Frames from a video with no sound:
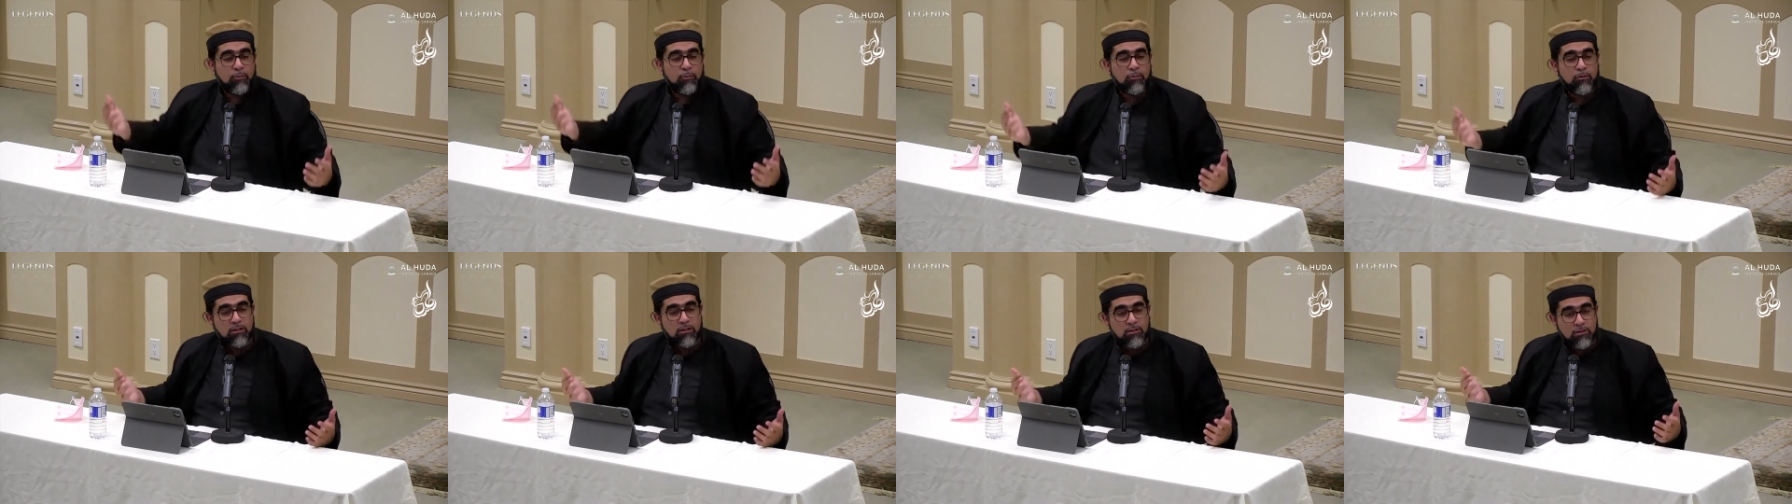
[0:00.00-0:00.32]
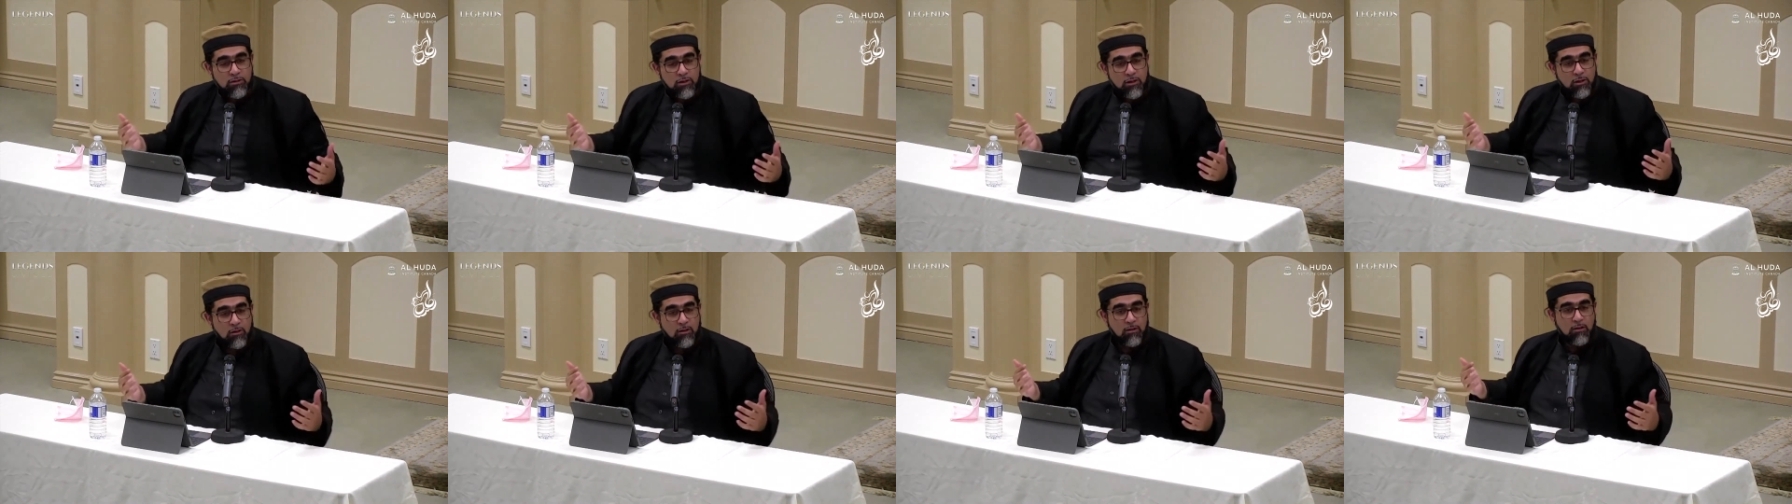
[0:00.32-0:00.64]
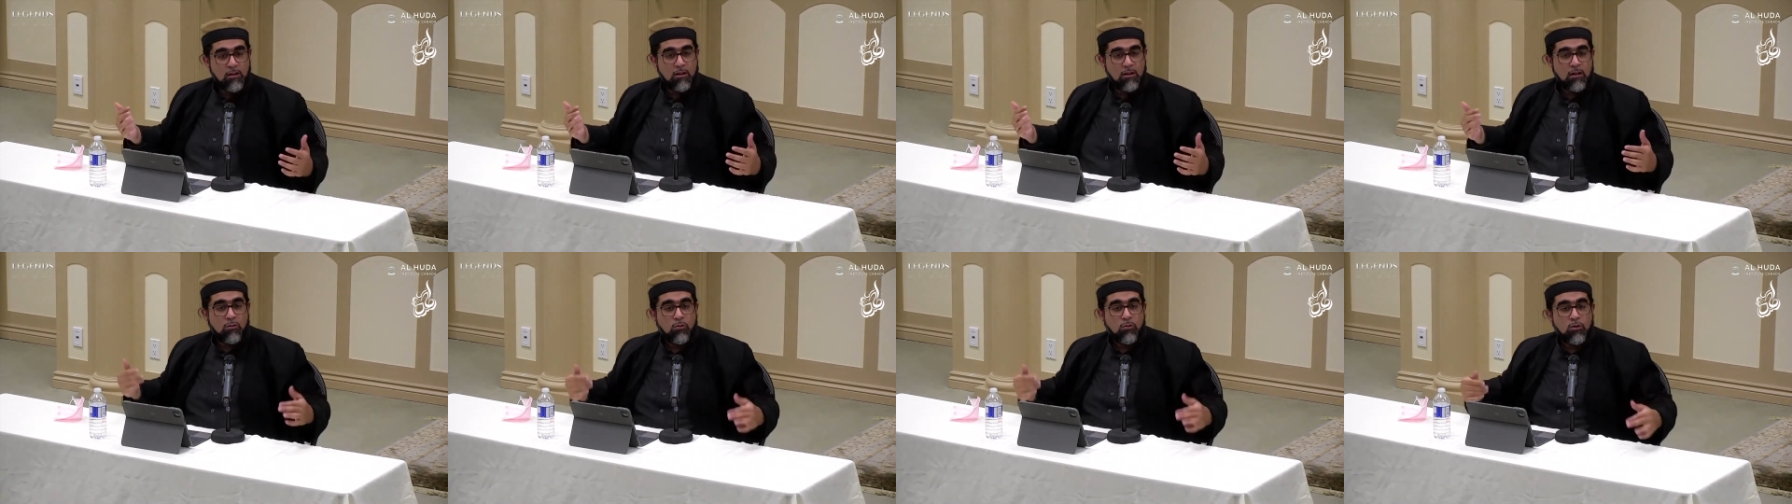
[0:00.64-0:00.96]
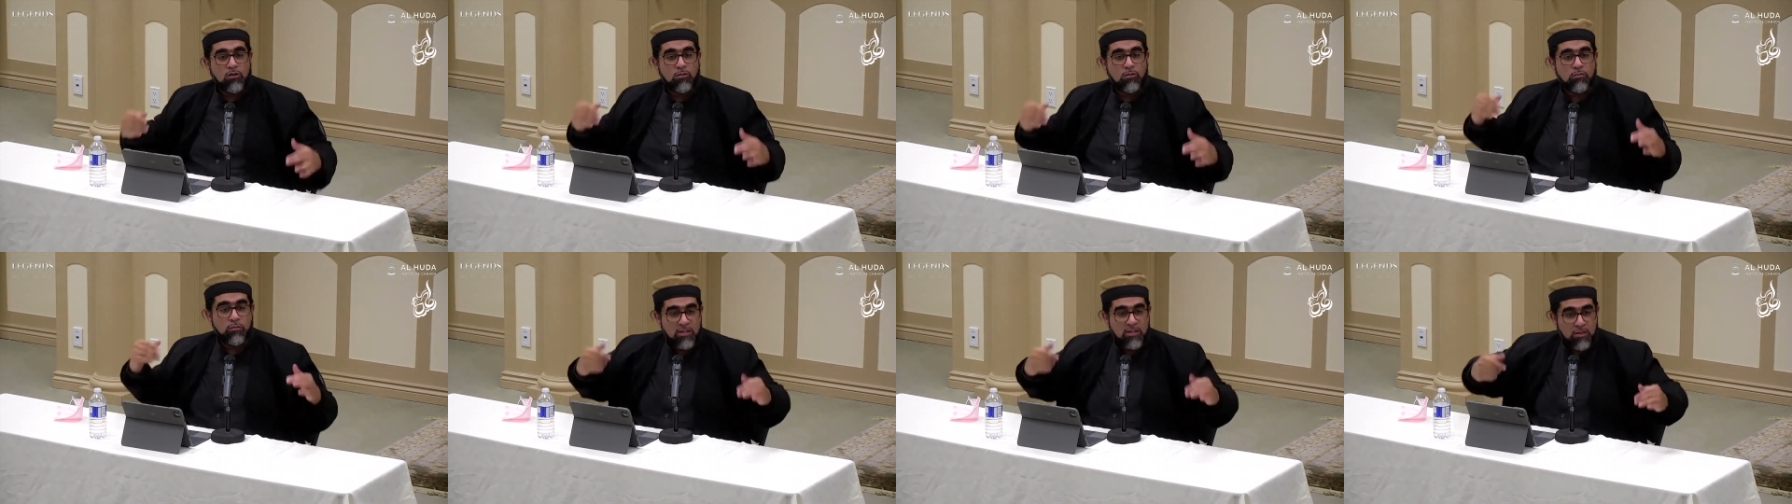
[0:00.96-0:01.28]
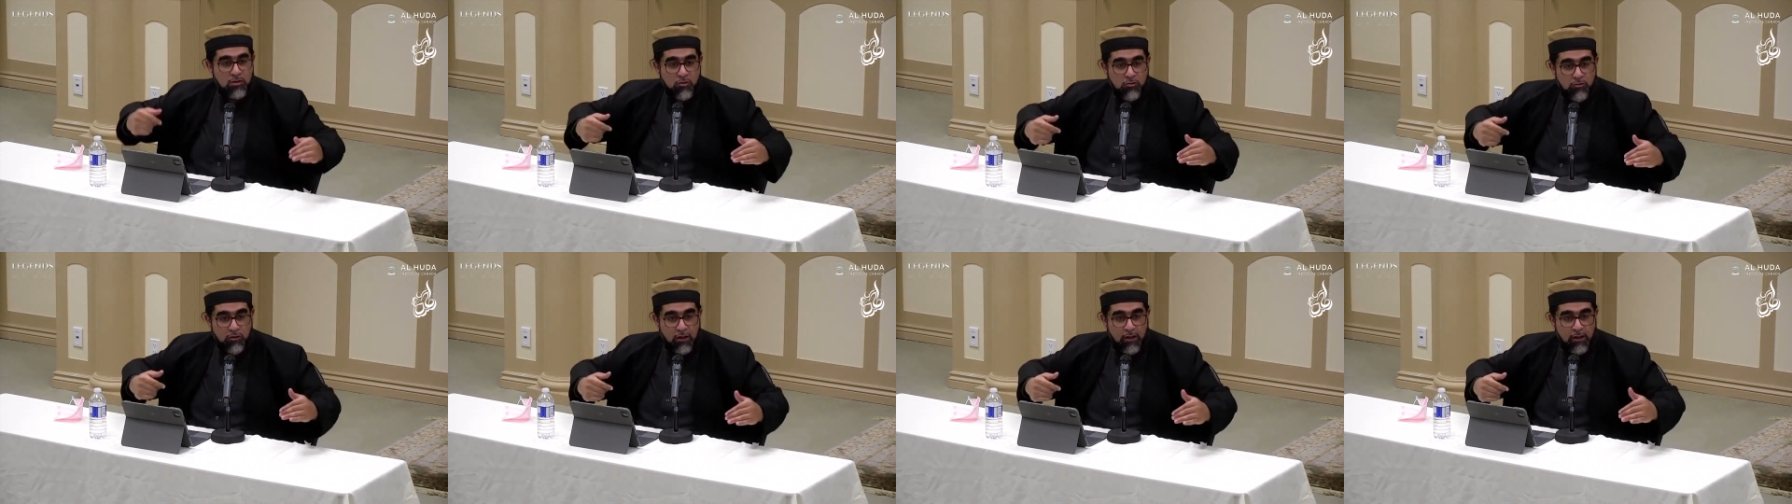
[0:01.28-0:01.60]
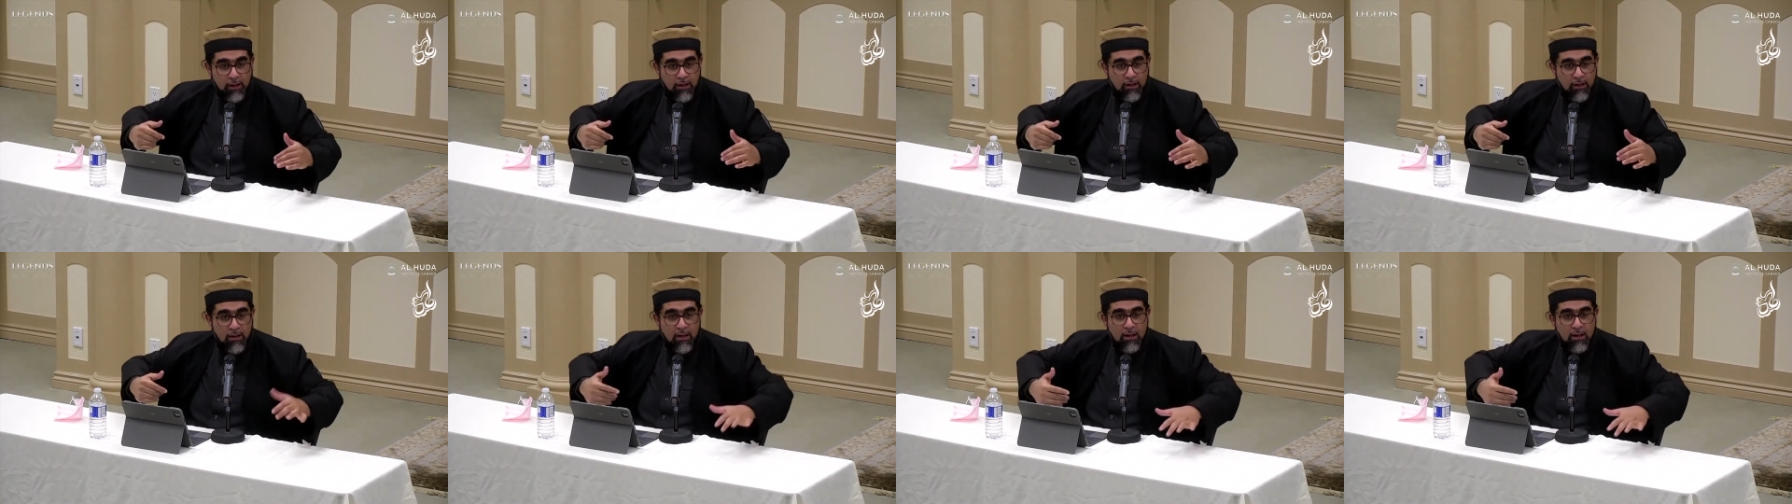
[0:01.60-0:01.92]
prisoner was
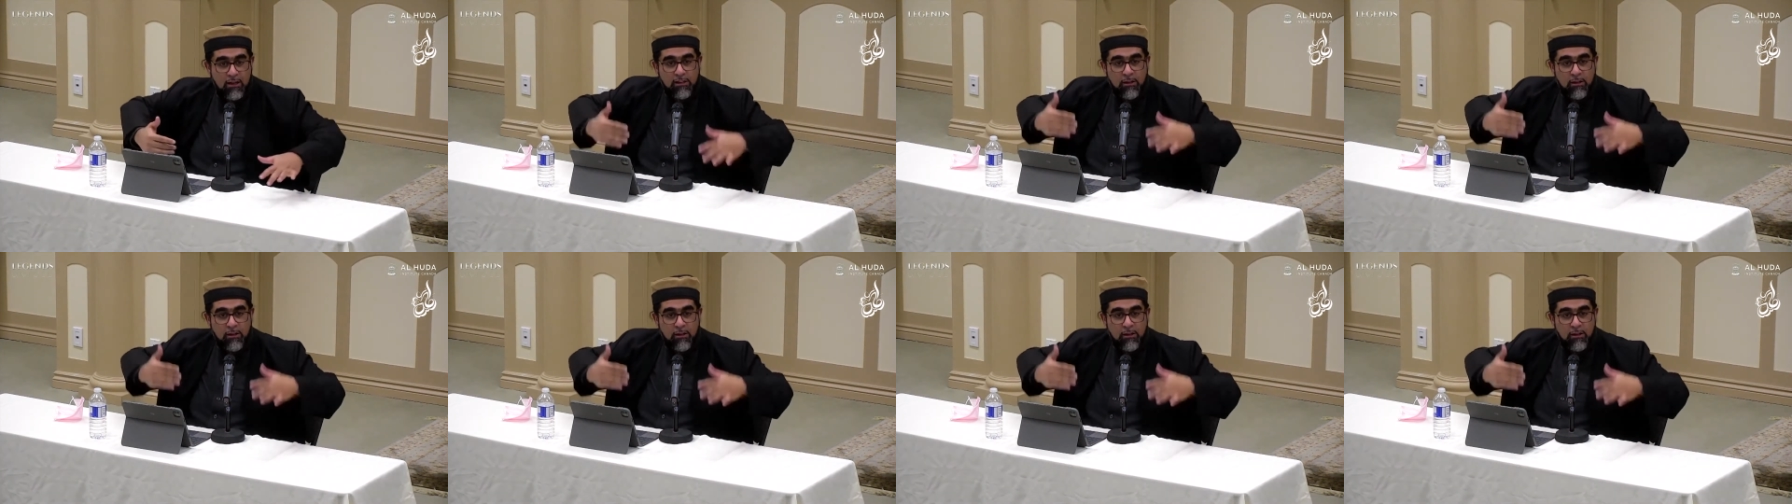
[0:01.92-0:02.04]
mistreated,